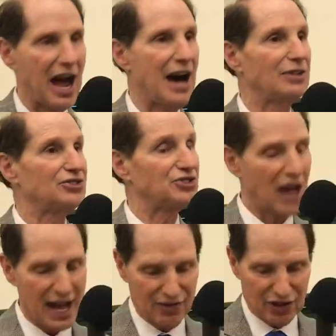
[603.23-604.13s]

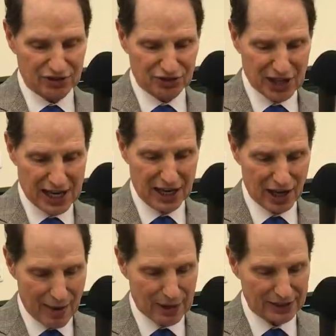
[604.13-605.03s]
outside the city
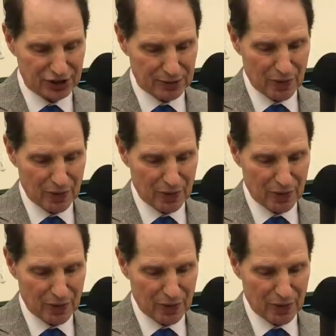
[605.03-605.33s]
limits